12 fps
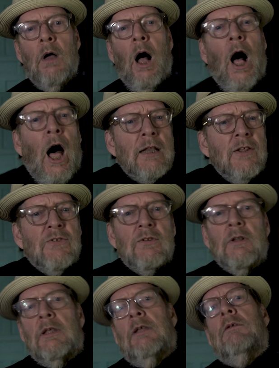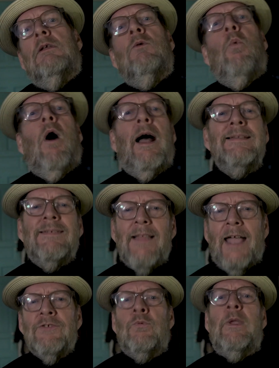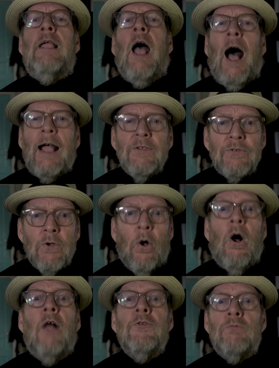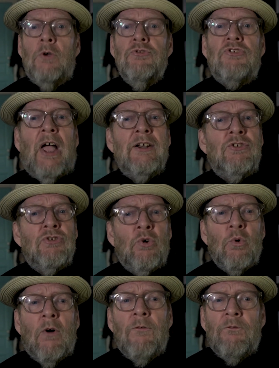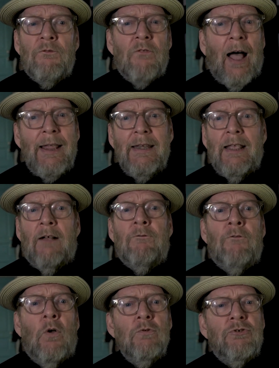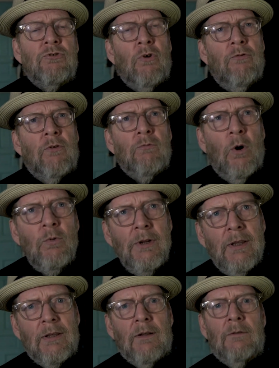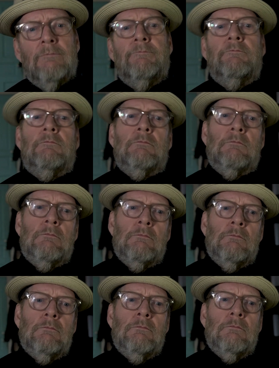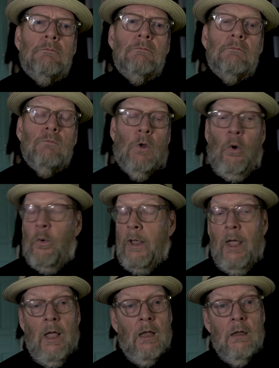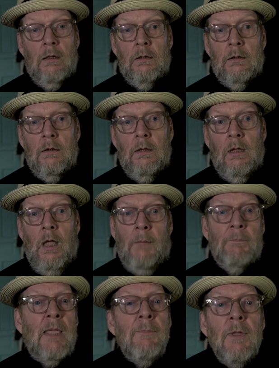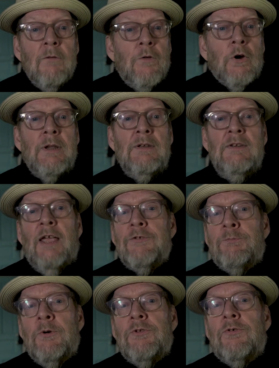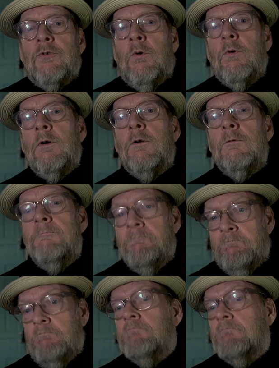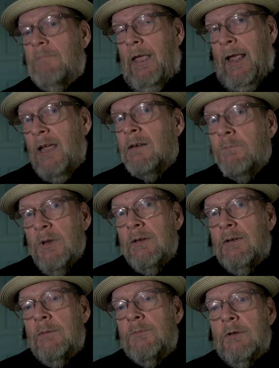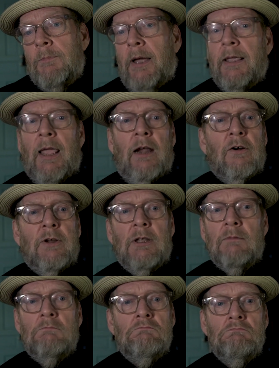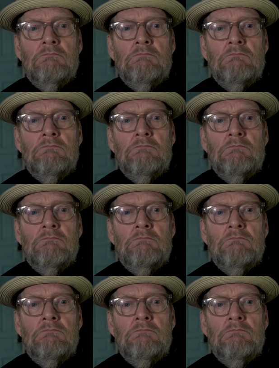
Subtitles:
Honestly, he whines, last week I saw on the roadside a squirrel fighting a vulture over roadkill. Okay, maybe a very desperate squirrel can be tempted by carrion.